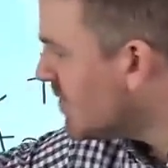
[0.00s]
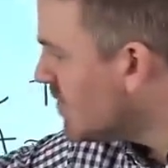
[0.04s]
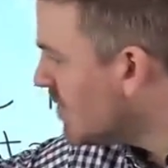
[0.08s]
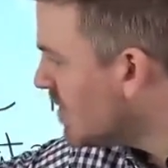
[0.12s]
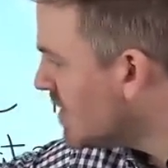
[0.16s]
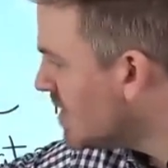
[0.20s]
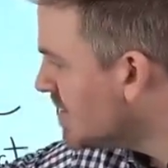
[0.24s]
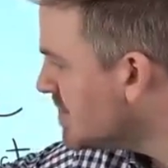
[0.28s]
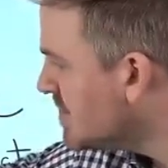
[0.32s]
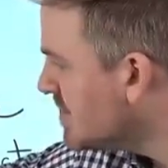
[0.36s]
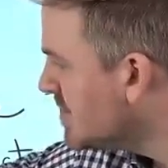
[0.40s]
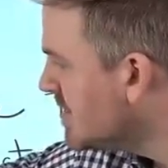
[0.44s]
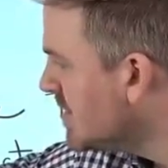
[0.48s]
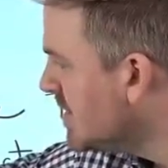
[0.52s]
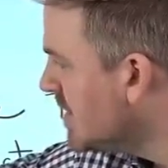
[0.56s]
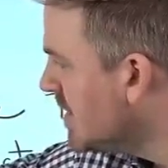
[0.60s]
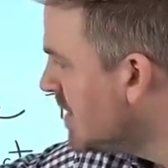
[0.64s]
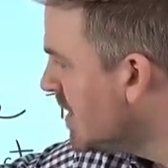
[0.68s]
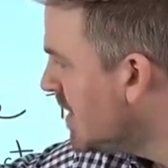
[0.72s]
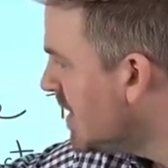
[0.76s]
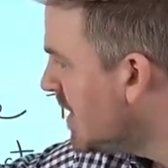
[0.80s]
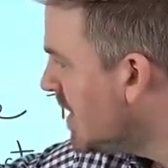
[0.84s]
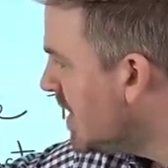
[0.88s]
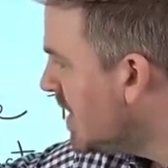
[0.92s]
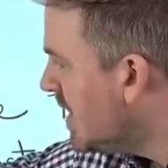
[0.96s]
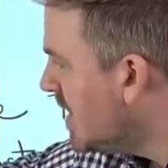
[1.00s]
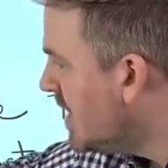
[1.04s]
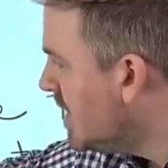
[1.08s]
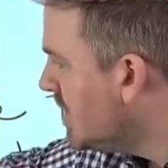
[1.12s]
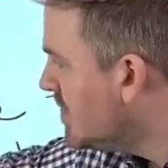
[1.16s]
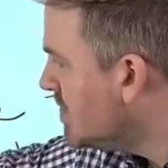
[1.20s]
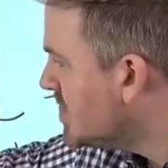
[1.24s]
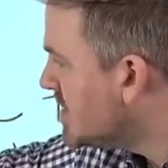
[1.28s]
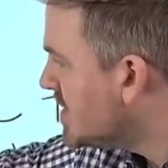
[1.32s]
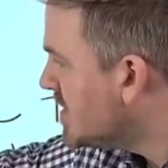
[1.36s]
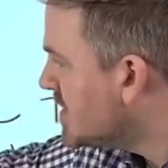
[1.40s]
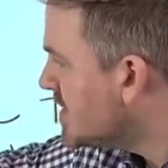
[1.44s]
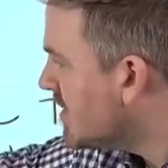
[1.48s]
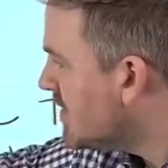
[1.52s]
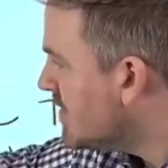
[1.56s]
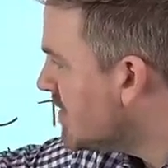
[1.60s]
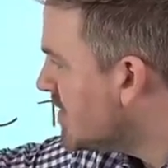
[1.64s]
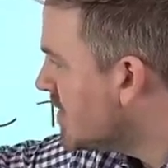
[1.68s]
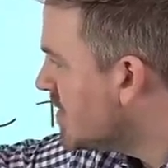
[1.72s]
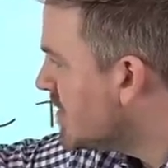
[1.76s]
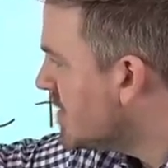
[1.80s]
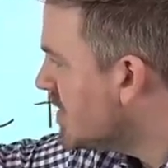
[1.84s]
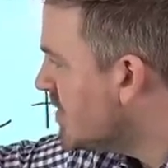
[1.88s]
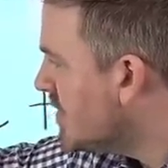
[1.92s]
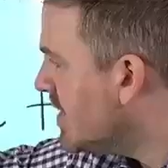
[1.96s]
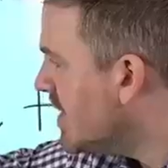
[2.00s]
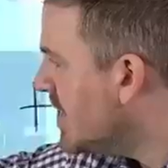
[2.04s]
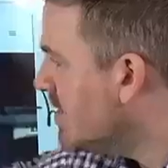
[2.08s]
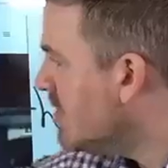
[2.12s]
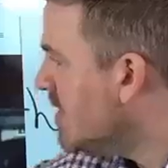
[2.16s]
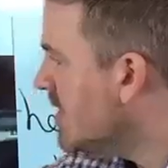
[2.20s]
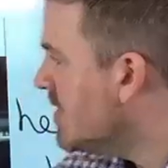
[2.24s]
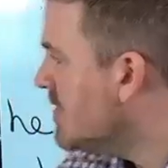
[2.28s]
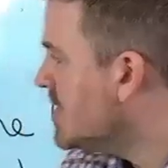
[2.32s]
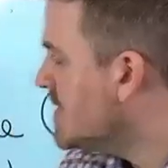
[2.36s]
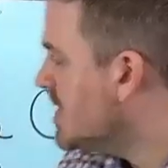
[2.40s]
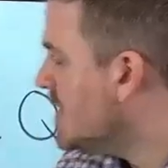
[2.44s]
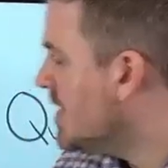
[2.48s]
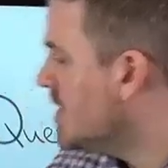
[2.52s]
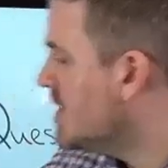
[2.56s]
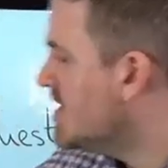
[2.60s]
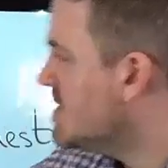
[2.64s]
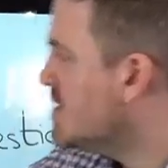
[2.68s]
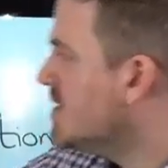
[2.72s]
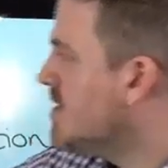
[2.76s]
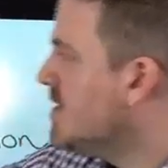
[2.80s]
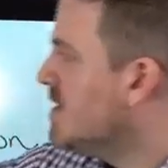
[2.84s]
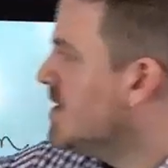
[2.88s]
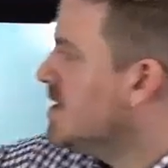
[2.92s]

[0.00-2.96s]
want. So let's have a look at my website.